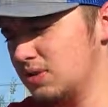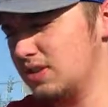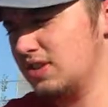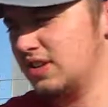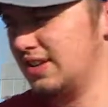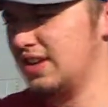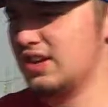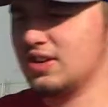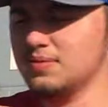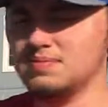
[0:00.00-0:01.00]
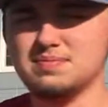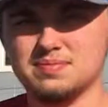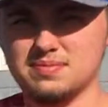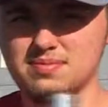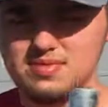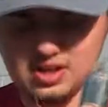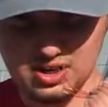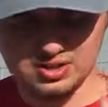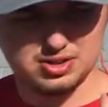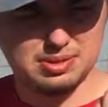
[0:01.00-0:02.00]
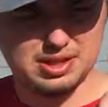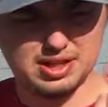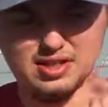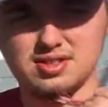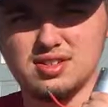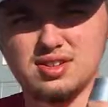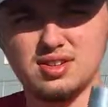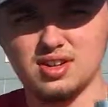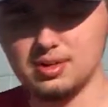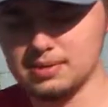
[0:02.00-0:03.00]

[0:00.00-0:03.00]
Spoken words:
which is here. I'll explain this in a